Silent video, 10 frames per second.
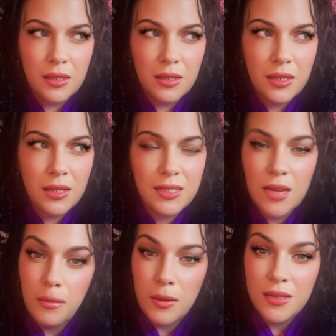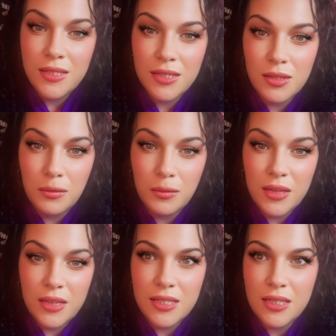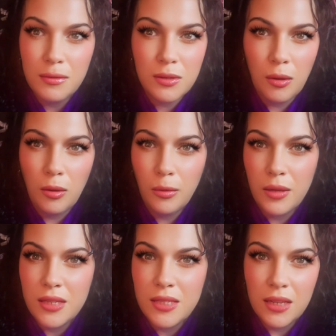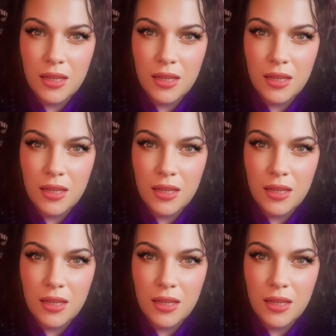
He'd step into some place and he was always